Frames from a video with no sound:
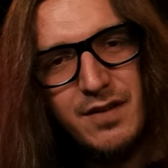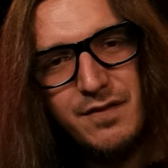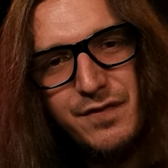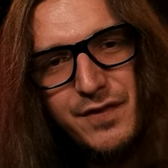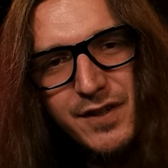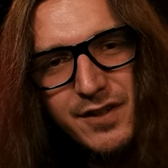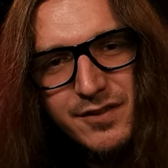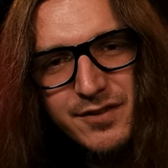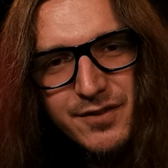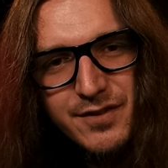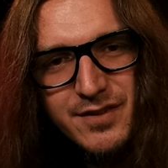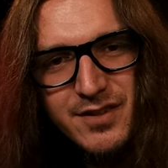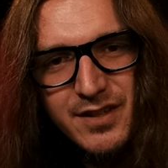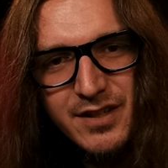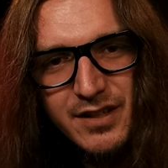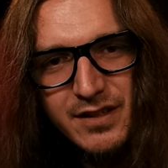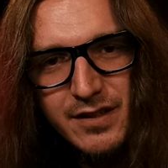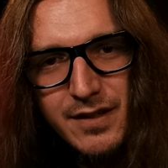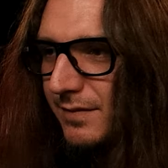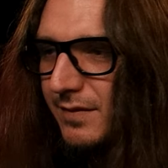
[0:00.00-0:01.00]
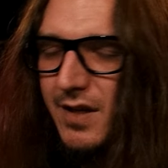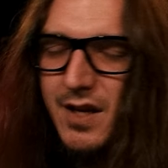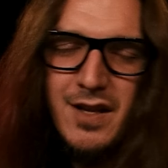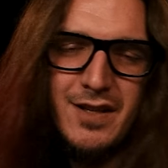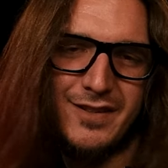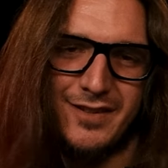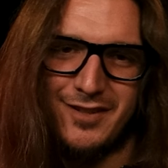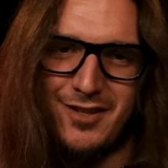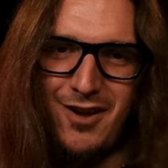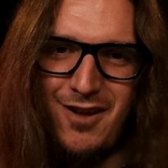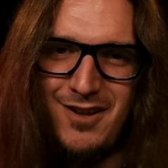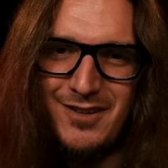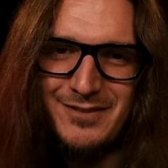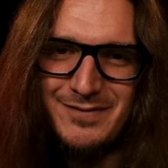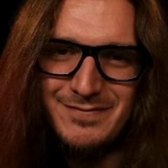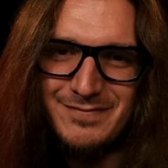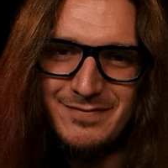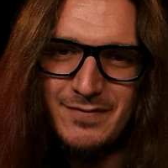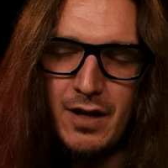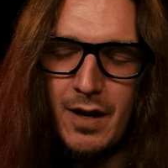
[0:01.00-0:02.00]
filters in. Done.
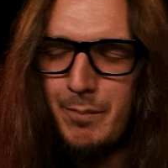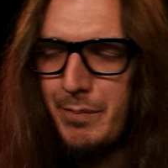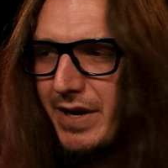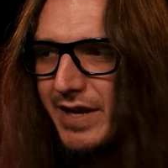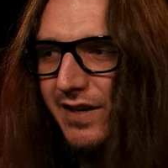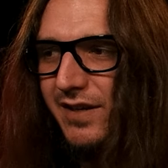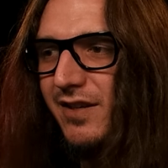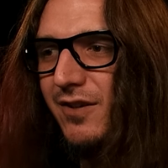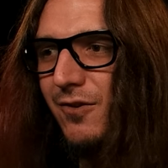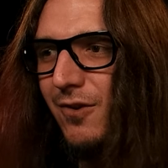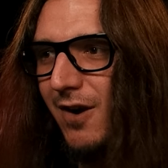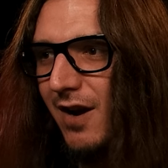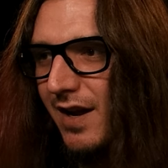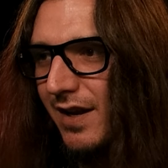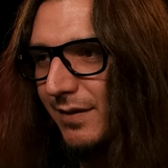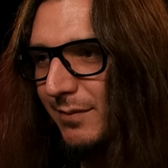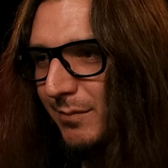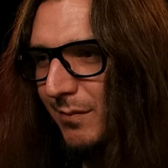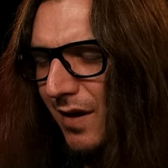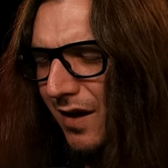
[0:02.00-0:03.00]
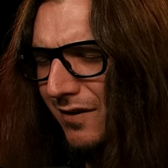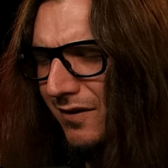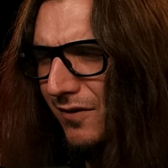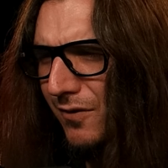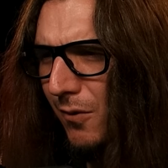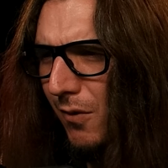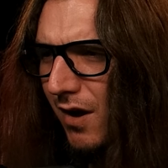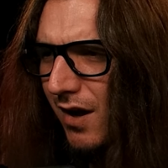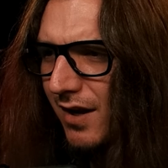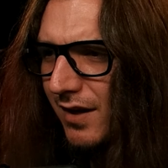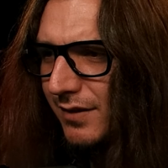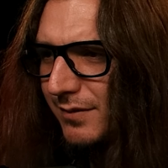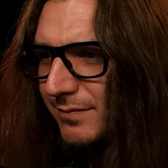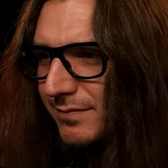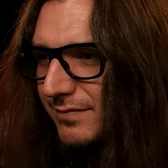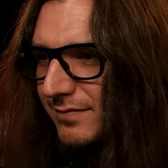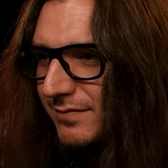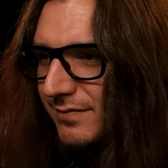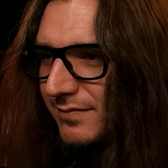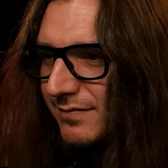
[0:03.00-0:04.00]
I painted it gray. I don't know why.
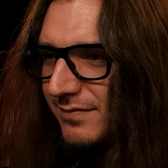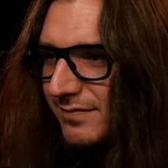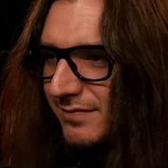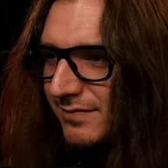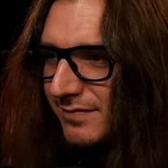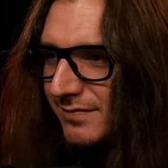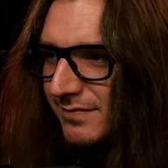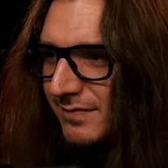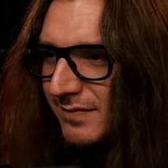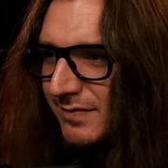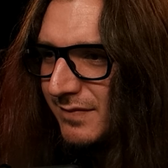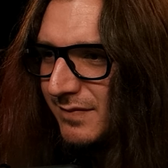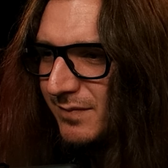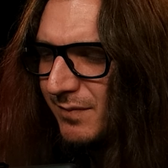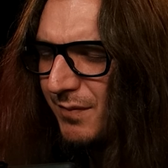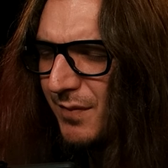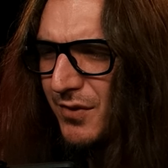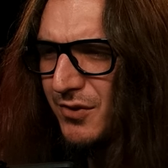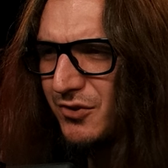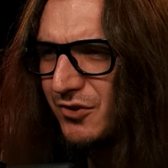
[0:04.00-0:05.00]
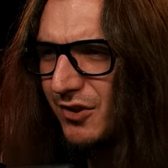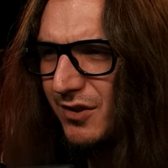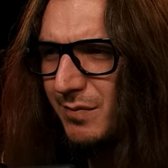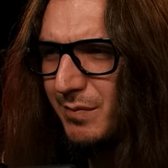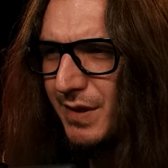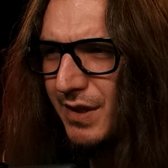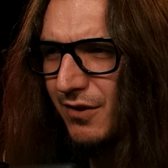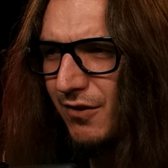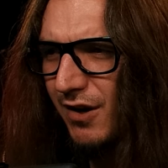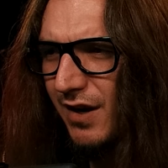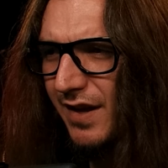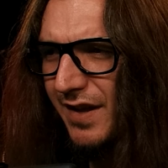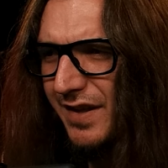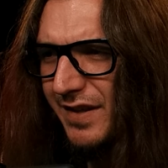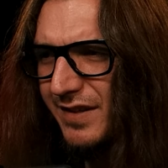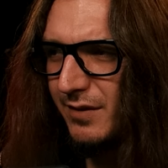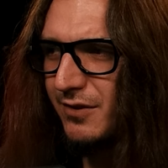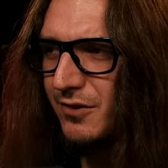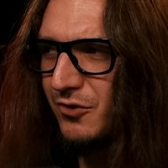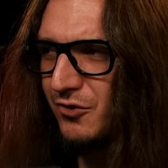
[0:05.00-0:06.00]
Shouldn't be gray.
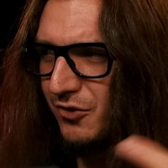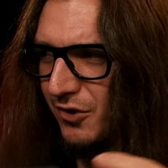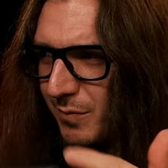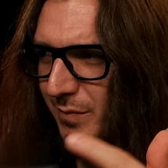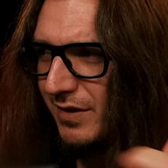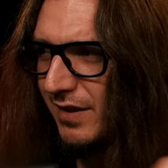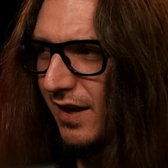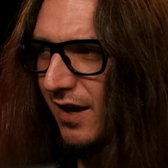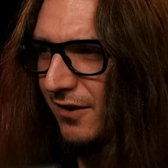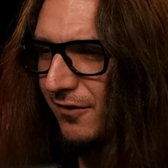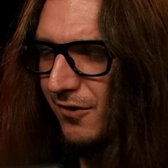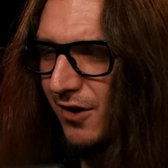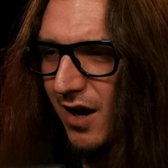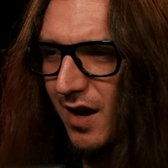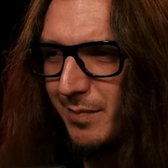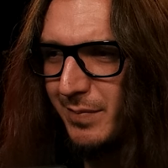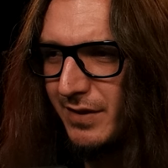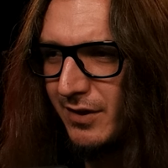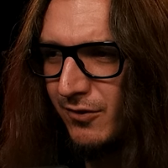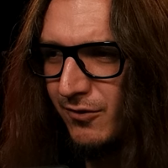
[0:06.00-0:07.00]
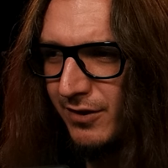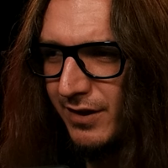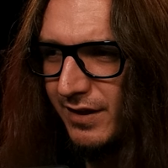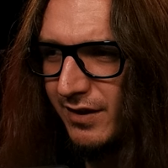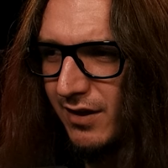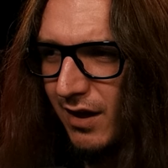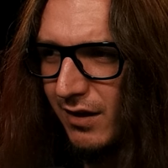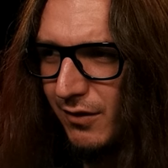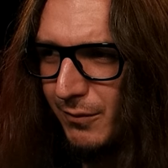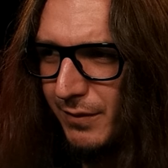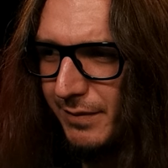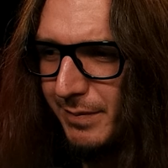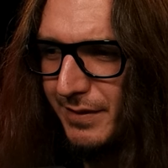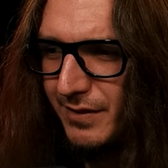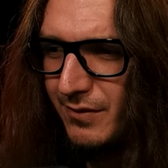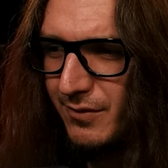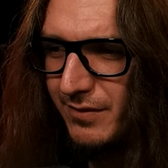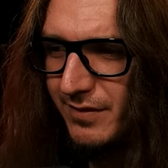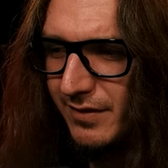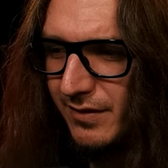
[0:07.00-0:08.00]
Should be that crappy green color we've been
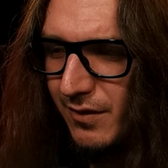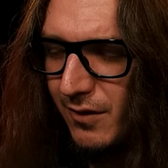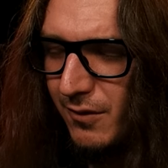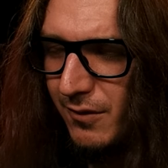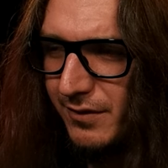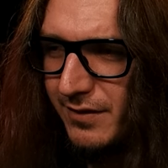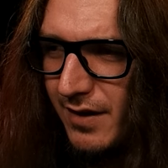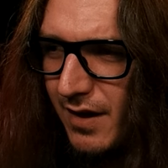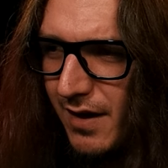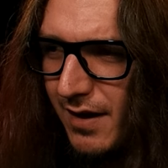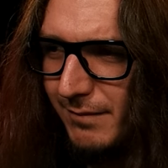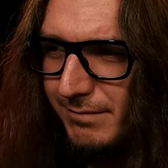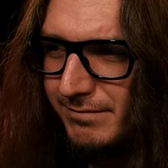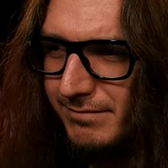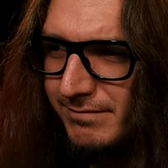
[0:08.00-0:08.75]
using the whole time.